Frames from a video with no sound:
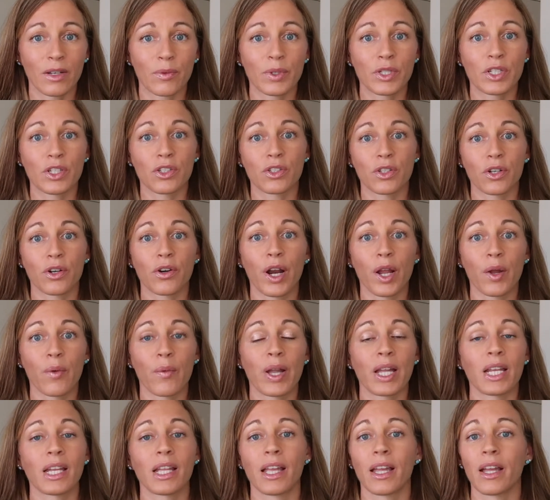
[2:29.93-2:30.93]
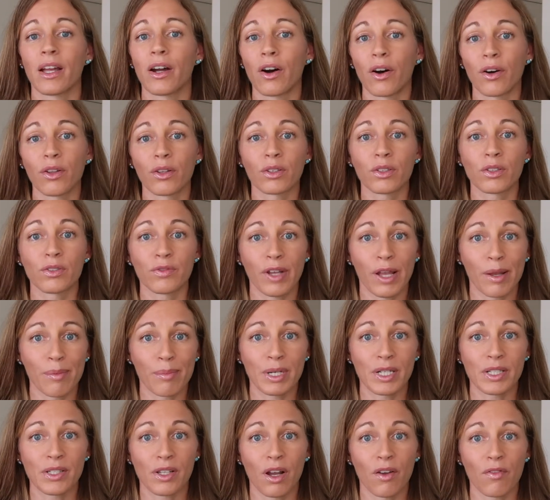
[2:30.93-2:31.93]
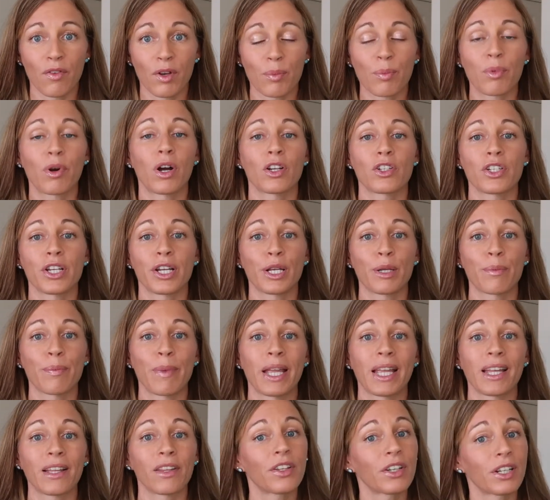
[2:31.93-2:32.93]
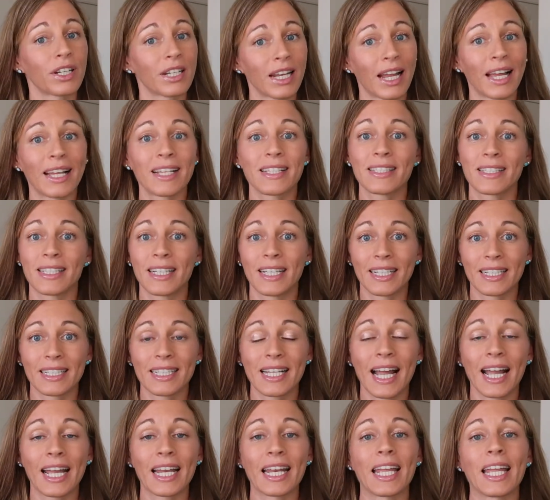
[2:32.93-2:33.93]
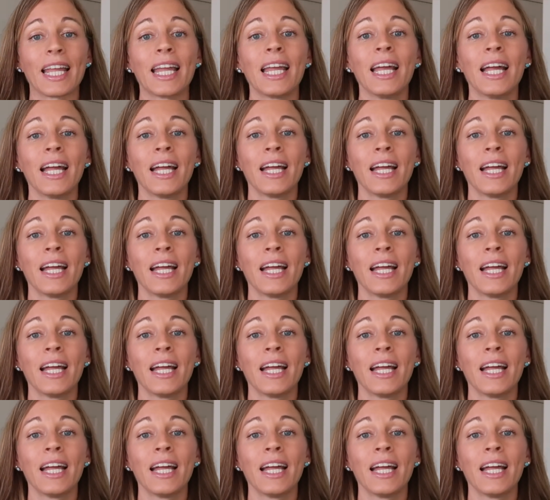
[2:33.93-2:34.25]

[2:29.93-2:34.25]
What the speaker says: which is a great way to get all those fibers off your project, make it look nice, neat, and tidy,